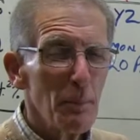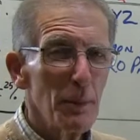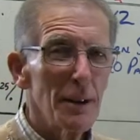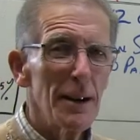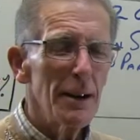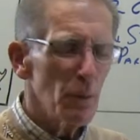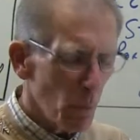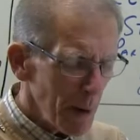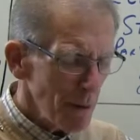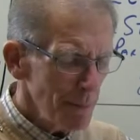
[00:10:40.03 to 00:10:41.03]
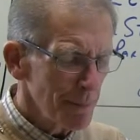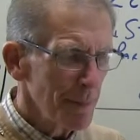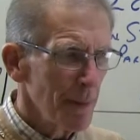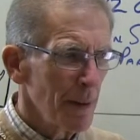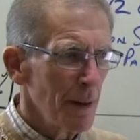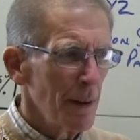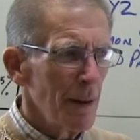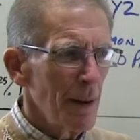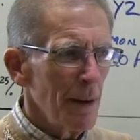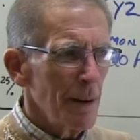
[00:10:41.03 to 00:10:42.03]
money? Well,
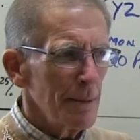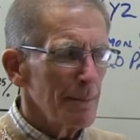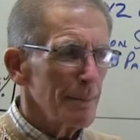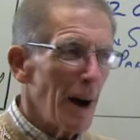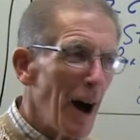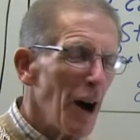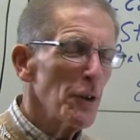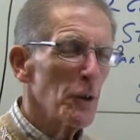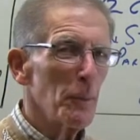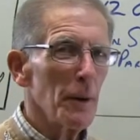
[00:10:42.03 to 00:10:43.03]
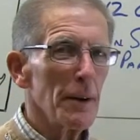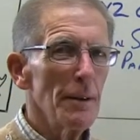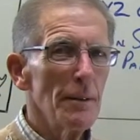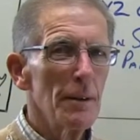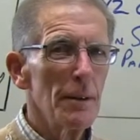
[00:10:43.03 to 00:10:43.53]
possibly,